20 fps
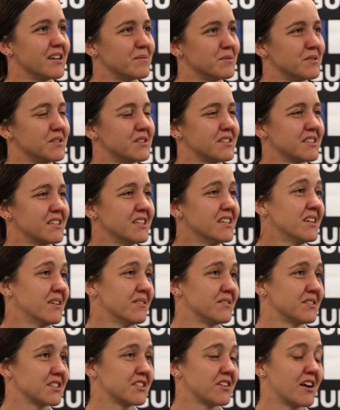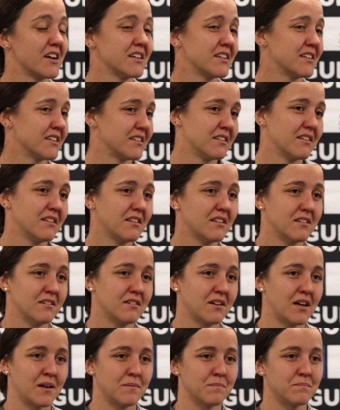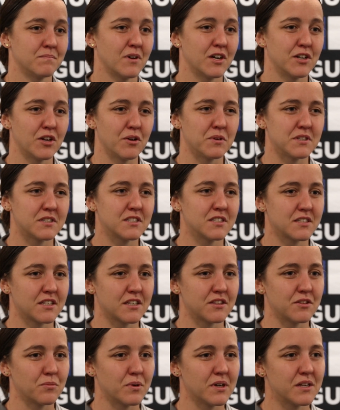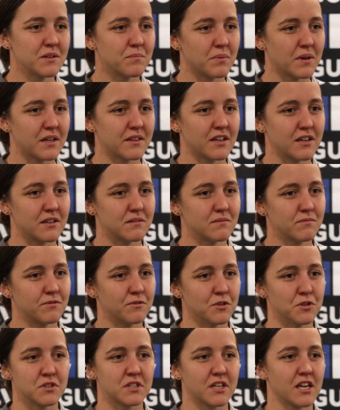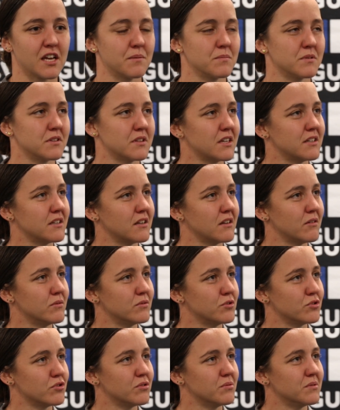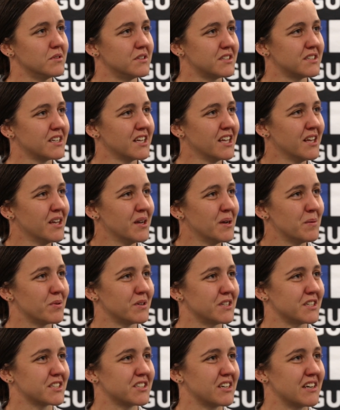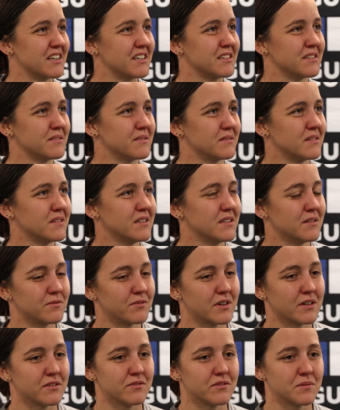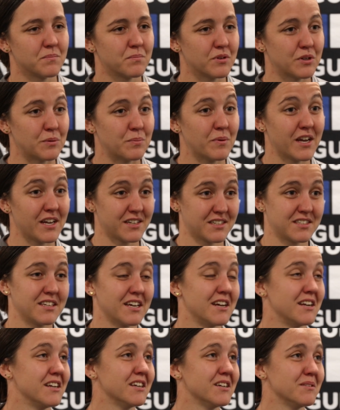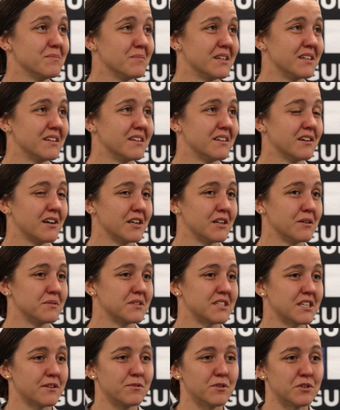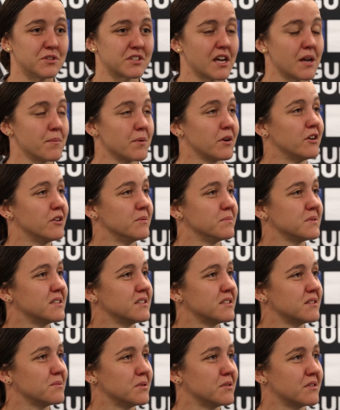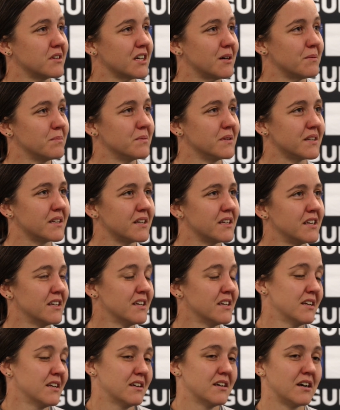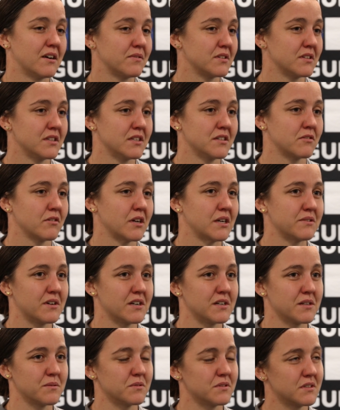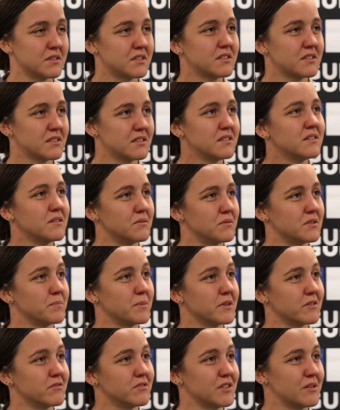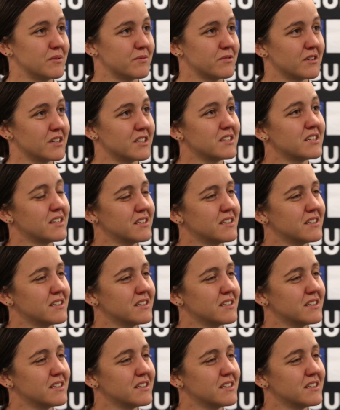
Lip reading: It was exciting, and I know we didn't get the win, but that first game and that 0-0 draw was pretty exciting, and in front of a pretty packed stadium. And I know it was their first game at home since the World Cup, and after their great run, it was a big result for us.